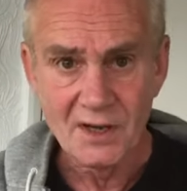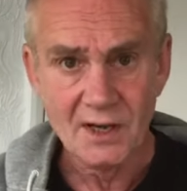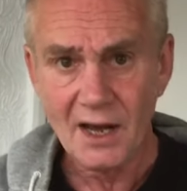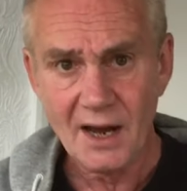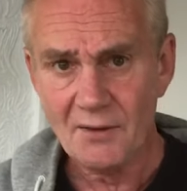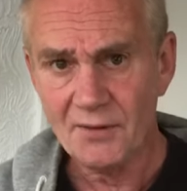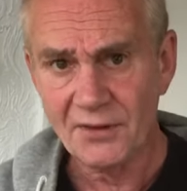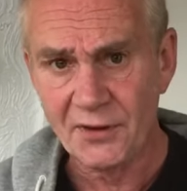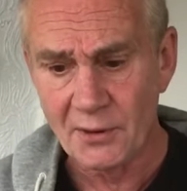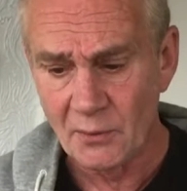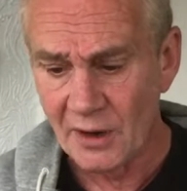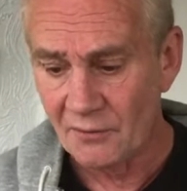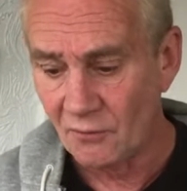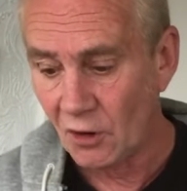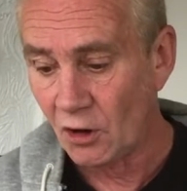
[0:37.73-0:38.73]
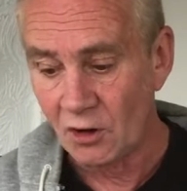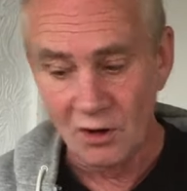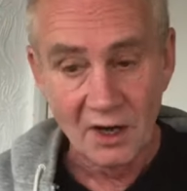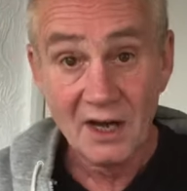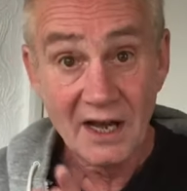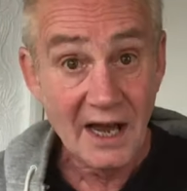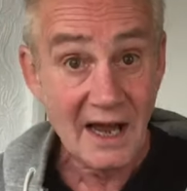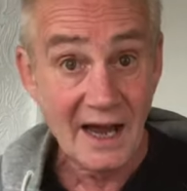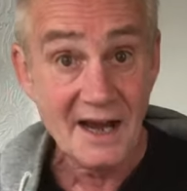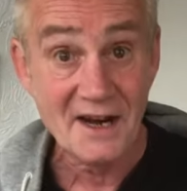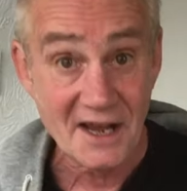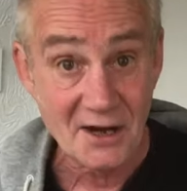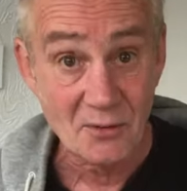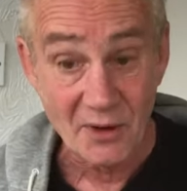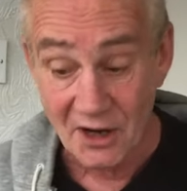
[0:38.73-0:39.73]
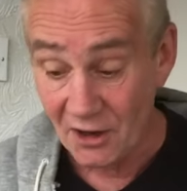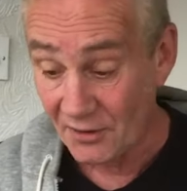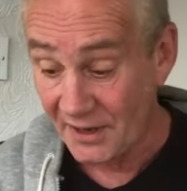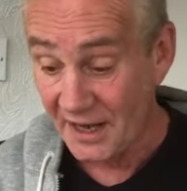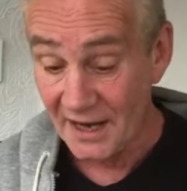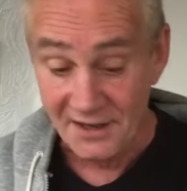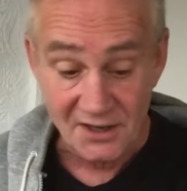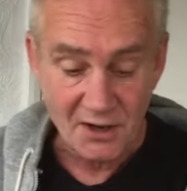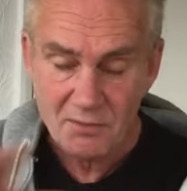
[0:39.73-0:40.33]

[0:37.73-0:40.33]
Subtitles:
Everything went wrong, and here we are again.